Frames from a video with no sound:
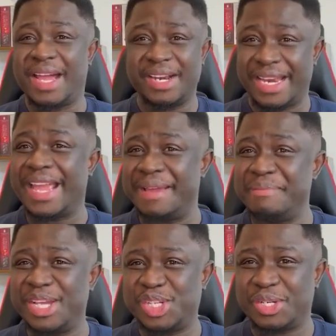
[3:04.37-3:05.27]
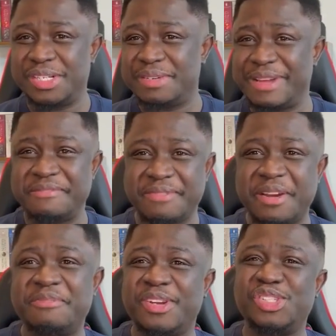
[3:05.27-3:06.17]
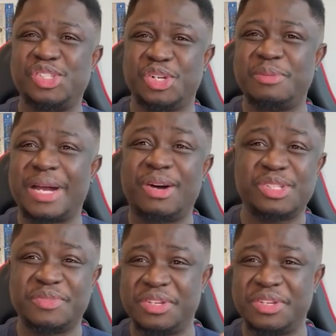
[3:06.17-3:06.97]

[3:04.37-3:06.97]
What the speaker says: And like I mentioned, my very first job out of the